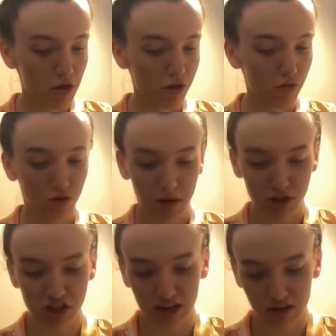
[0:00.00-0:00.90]
use on my
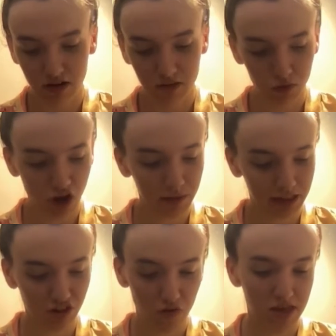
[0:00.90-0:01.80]
machine and most commonly
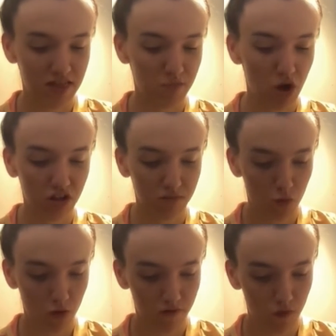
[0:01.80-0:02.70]
so with this box is
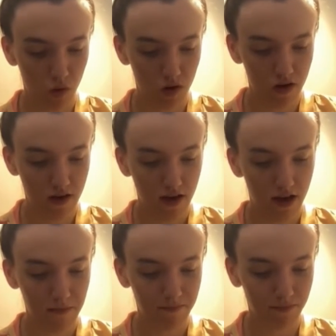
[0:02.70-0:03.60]
more for
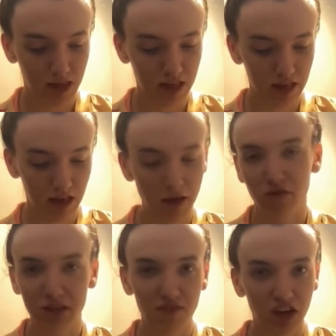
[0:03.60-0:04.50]
um, hyper
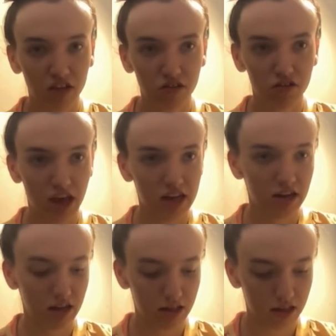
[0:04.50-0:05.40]
specific colors and
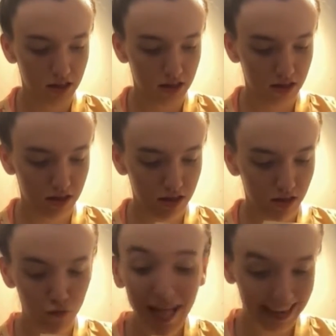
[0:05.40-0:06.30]
uh,
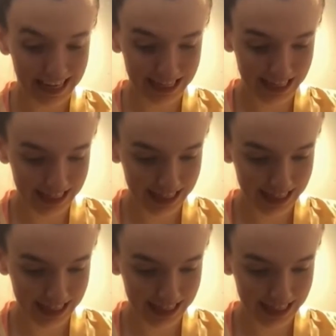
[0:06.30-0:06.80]
relics